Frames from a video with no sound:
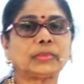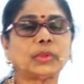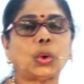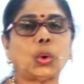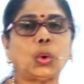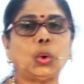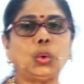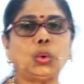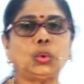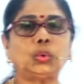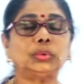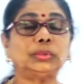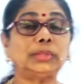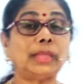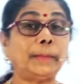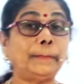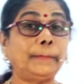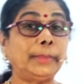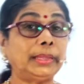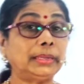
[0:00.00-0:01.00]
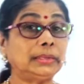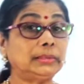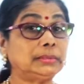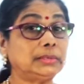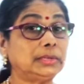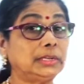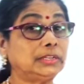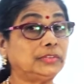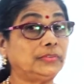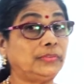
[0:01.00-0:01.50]
oh, that
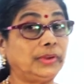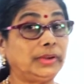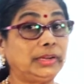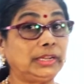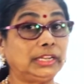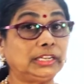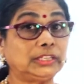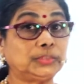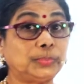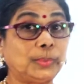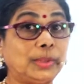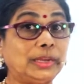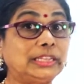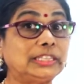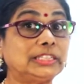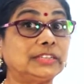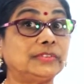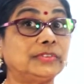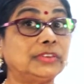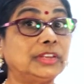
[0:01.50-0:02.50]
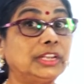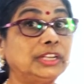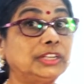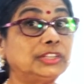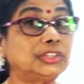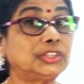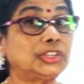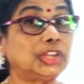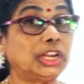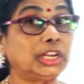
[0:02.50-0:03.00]
pencil is very expensive,
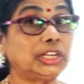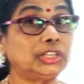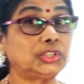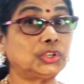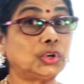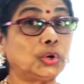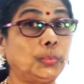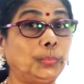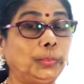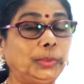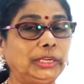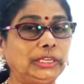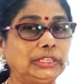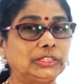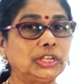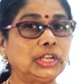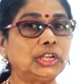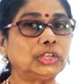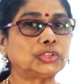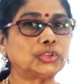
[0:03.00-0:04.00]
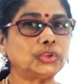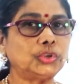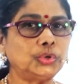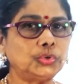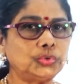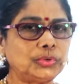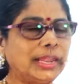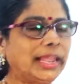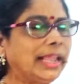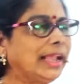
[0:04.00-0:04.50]
6 rupees. So
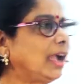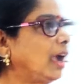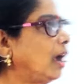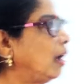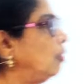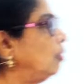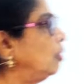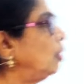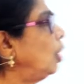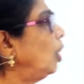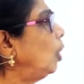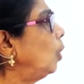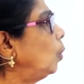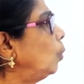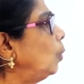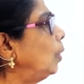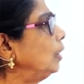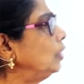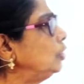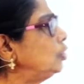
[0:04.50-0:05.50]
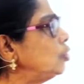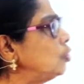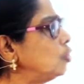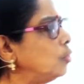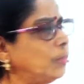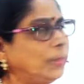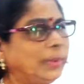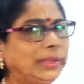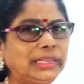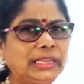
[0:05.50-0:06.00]
you take out 1 2
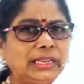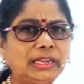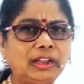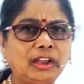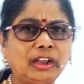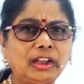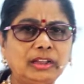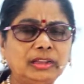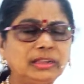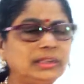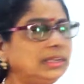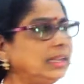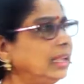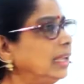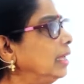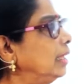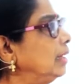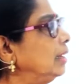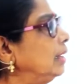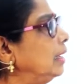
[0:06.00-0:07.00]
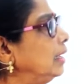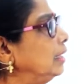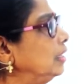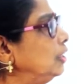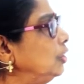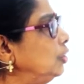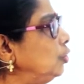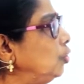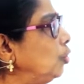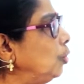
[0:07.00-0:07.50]
rupee coin, another
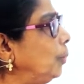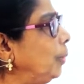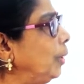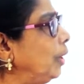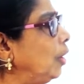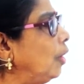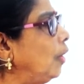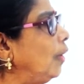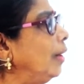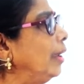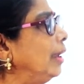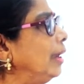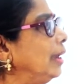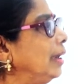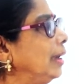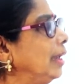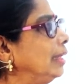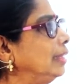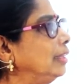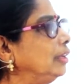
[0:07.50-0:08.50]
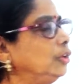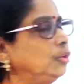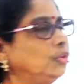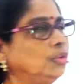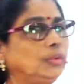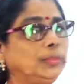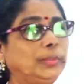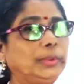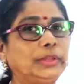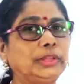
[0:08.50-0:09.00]
2 rupee coin, another 2
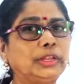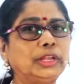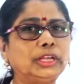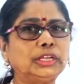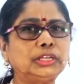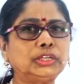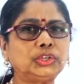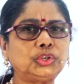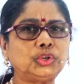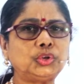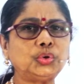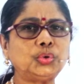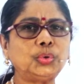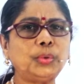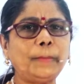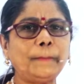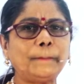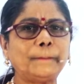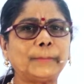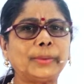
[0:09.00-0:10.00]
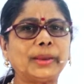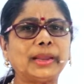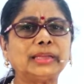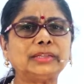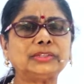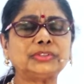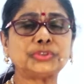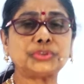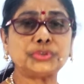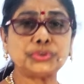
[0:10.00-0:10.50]
rupees. 2
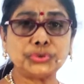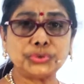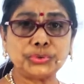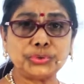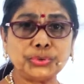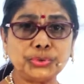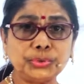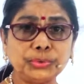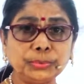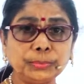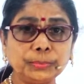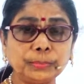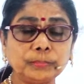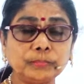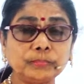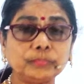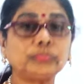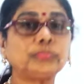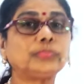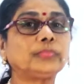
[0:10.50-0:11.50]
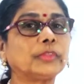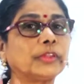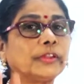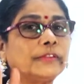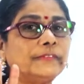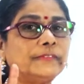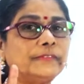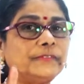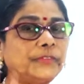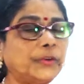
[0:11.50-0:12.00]
plus 2,
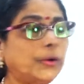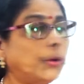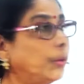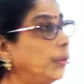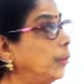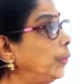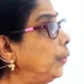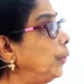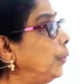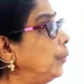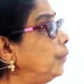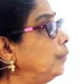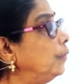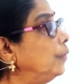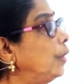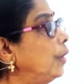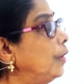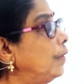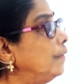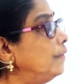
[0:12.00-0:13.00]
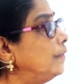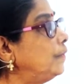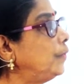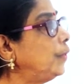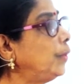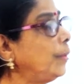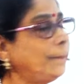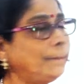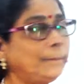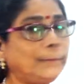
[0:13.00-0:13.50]
4.
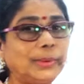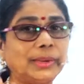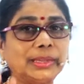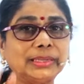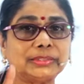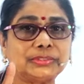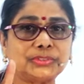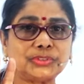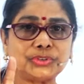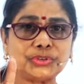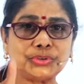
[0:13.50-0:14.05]
4 plus